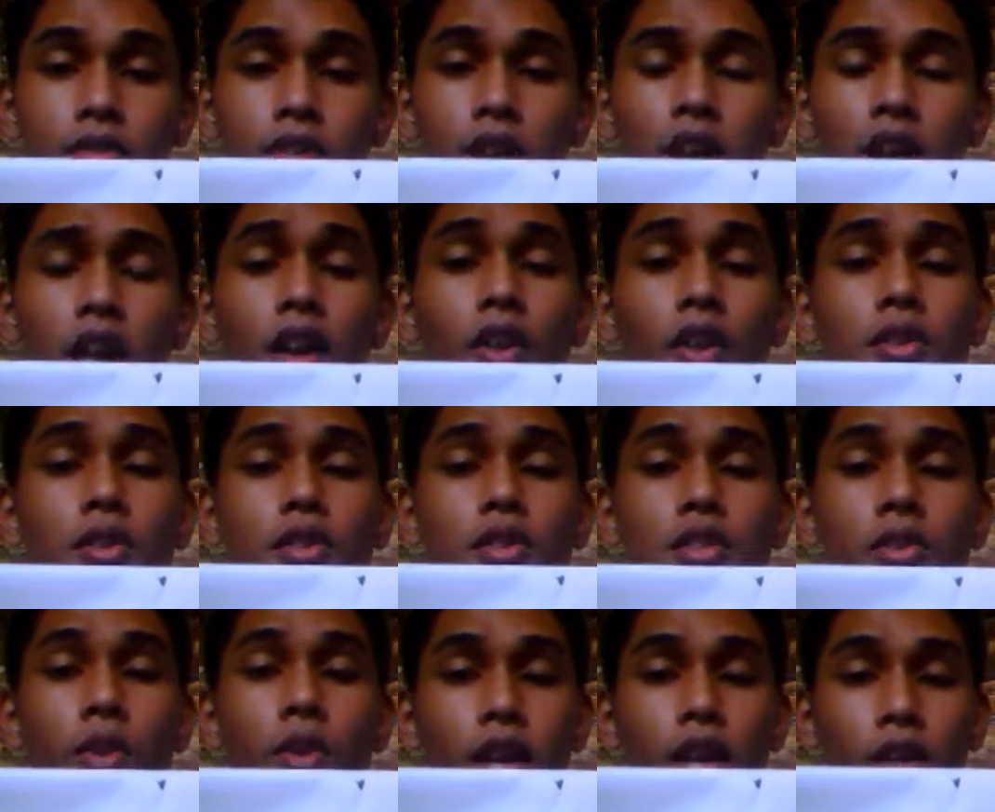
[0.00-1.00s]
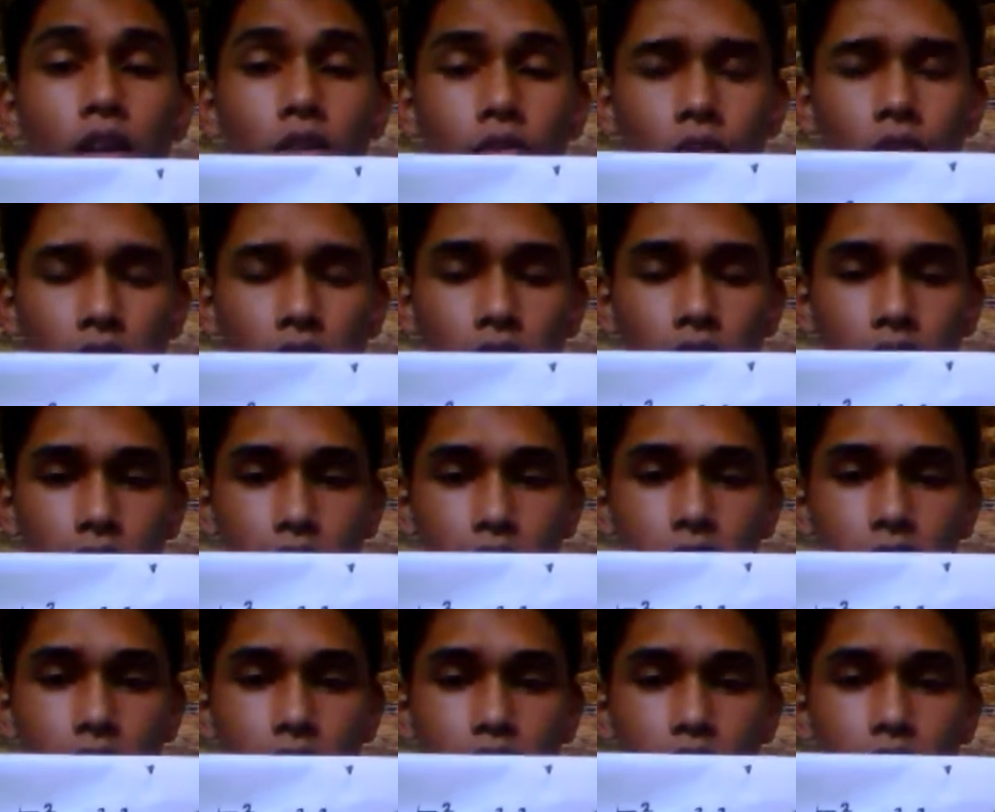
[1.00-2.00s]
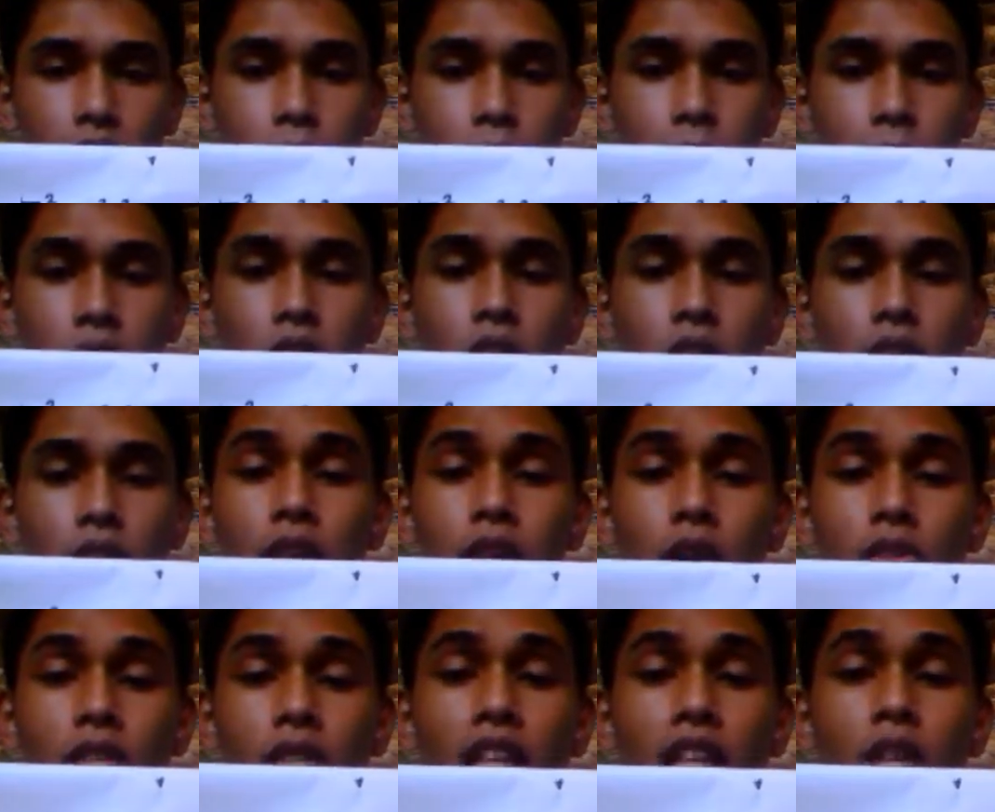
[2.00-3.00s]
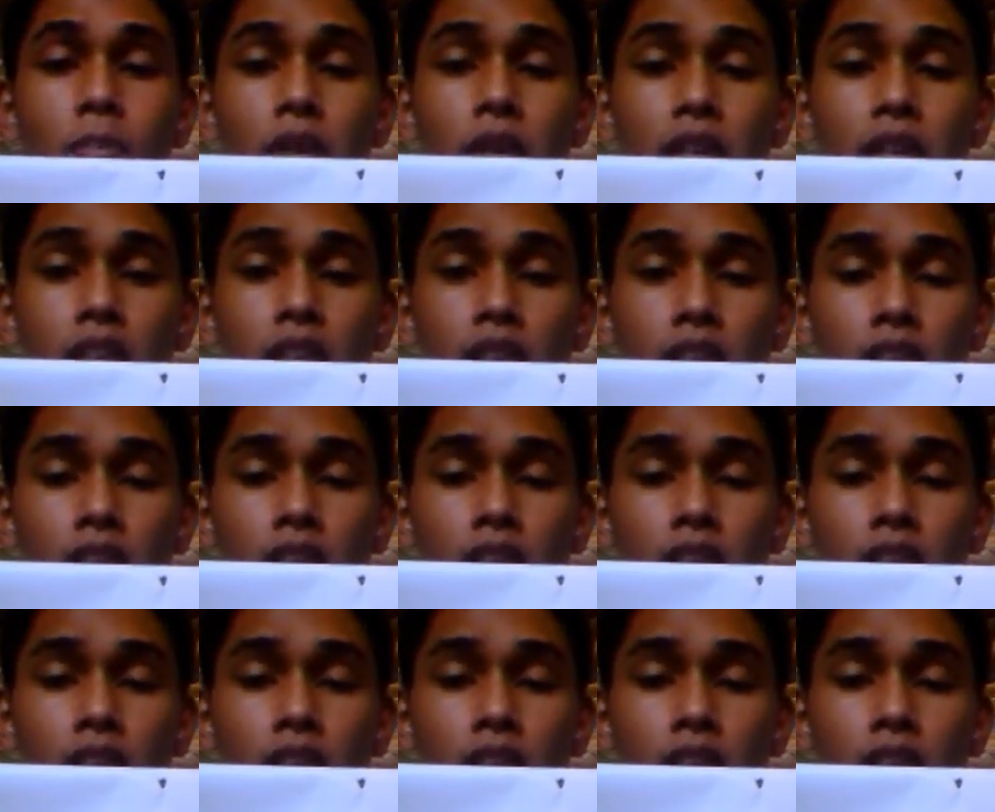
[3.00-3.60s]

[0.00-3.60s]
are also equivalent because at the beginning